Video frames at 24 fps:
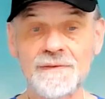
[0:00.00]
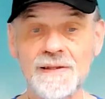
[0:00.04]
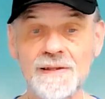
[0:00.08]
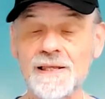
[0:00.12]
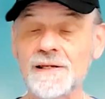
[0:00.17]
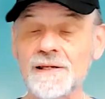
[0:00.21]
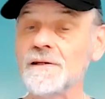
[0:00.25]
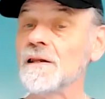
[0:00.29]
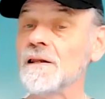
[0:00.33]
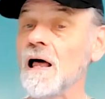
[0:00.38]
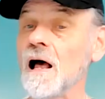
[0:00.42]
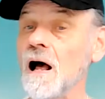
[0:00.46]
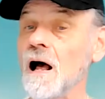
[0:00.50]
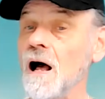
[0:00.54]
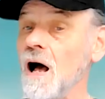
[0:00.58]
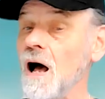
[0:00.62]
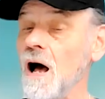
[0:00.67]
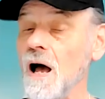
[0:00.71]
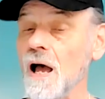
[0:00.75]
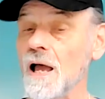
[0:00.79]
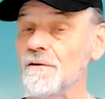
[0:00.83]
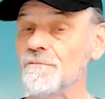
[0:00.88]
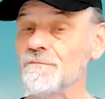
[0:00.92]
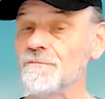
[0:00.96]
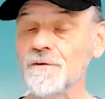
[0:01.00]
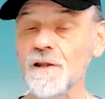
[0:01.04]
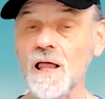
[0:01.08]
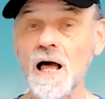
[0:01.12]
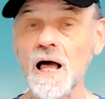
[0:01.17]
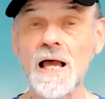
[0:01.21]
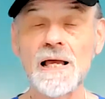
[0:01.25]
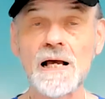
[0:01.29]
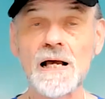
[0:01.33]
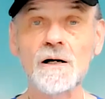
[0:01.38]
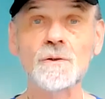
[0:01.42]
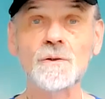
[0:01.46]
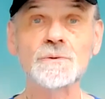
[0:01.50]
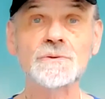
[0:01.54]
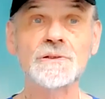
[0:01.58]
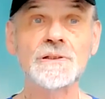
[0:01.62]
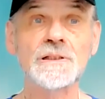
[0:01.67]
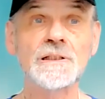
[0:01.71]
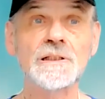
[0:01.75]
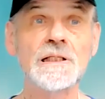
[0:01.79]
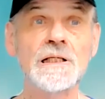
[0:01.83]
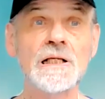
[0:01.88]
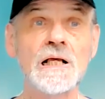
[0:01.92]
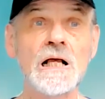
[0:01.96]
And then I fly out
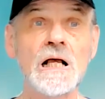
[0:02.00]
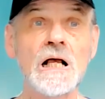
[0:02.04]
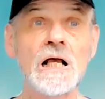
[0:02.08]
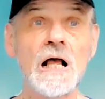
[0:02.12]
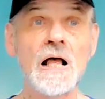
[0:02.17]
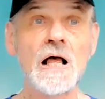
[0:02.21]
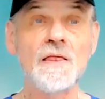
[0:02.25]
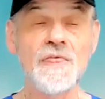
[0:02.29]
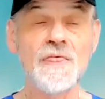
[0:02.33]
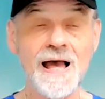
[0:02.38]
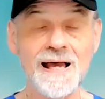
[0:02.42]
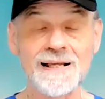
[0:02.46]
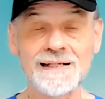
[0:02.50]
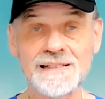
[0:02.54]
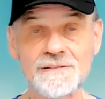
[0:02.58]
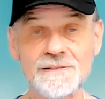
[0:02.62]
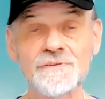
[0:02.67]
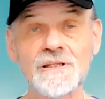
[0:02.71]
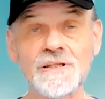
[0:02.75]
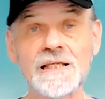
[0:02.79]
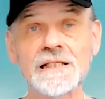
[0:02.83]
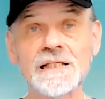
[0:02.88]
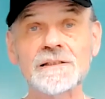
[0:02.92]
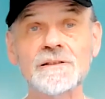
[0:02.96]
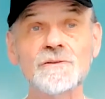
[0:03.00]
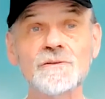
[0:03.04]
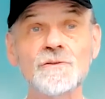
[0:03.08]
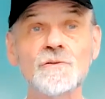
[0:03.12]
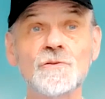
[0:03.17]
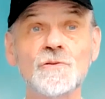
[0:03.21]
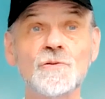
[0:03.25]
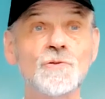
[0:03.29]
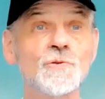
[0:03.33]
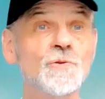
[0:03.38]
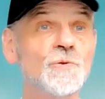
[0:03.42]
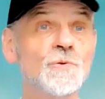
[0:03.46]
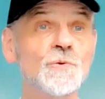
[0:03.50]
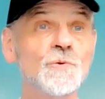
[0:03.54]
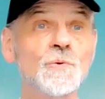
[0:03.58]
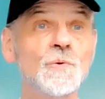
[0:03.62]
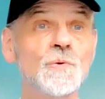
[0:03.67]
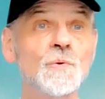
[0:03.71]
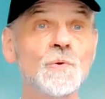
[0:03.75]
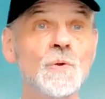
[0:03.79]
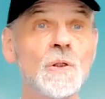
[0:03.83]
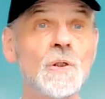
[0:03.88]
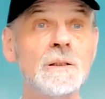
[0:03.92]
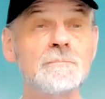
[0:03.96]
that evening
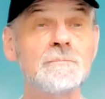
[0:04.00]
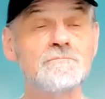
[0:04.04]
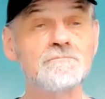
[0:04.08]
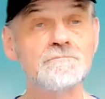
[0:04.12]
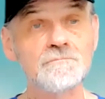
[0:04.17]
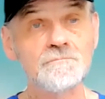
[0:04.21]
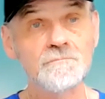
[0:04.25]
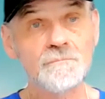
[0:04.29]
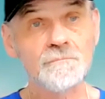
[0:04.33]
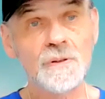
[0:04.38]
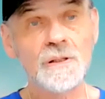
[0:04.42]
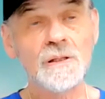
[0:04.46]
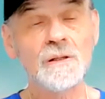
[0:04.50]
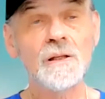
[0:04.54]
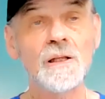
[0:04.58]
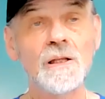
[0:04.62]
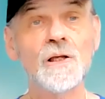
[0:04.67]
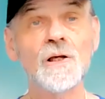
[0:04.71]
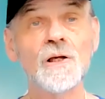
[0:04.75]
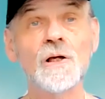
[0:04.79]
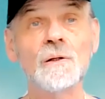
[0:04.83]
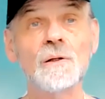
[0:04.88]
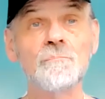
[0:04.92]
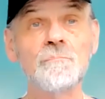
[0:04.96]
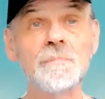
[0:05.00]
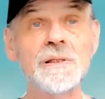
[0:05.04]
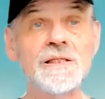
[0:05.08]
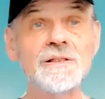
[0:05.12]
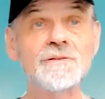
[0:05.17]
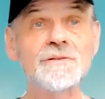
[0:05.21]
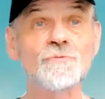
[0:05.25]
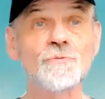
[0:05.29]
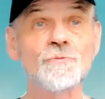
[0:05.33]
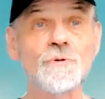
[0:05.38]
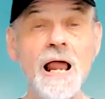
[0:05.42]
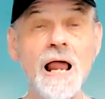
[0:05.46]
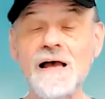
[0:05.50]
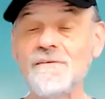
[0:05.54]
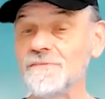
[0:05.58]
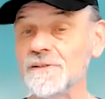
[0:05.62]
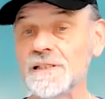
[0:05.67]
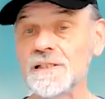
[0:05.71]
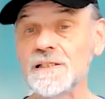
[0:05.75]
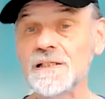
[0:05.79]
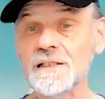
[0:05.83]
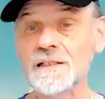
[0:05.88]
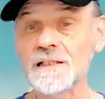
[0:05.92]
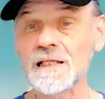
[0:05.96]
to meet
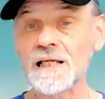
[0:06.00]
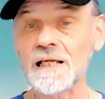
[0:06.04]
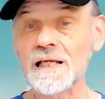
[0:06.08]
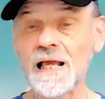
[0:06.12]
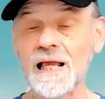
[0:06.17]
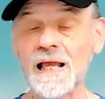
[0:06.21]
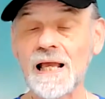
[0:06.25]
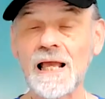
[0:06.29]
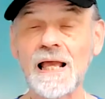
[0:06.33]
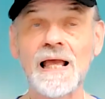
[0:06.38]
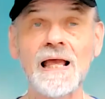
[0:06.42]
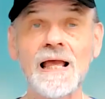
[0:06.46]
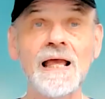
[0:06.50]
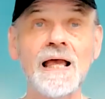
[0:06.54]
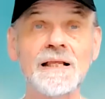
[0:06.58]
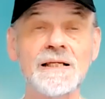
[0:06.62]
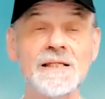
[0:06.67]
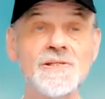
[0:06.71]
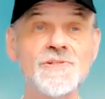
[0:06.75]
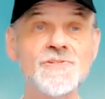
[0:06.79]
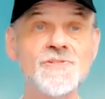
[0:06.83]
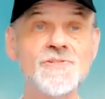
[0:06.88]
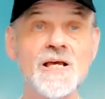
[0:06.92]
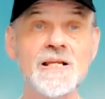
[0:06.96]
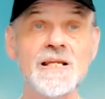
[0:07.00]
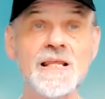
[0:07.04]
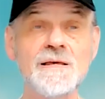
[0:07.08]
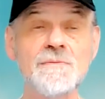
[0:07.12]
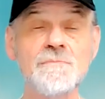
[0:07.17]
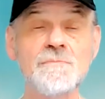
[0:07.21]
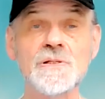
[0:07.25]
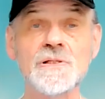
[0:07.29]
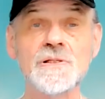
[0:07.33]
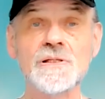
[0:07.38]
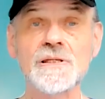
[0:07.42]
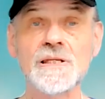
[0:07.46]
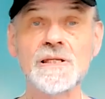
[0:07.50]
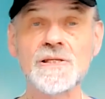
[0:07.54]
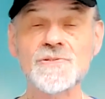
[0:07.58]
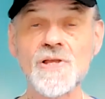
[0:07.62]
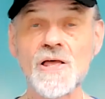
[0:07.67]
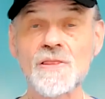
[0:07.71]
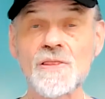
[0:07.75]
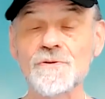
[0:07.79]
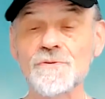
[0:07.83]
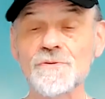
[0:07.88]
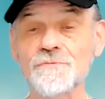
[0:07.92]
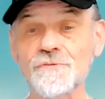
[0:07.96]
Ravi. And he said, him and
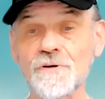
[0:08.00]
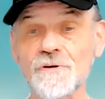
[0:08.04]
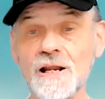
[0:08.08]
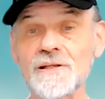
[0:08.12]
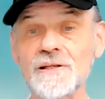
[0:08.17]
his other